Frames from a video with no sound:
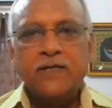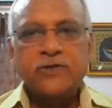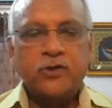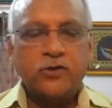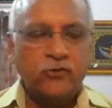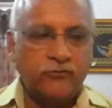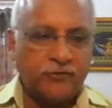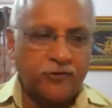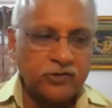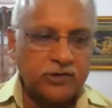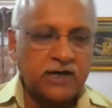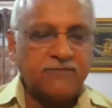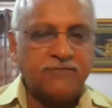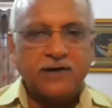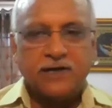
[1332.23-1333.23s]
So you found
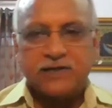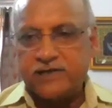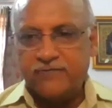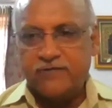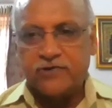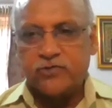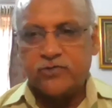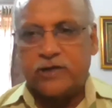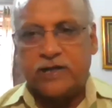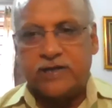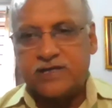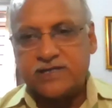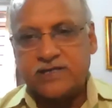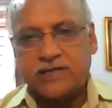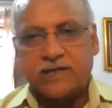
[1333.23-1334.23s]
the Rafales. Even today,
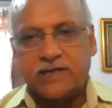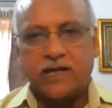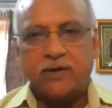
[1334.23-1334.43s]
there is an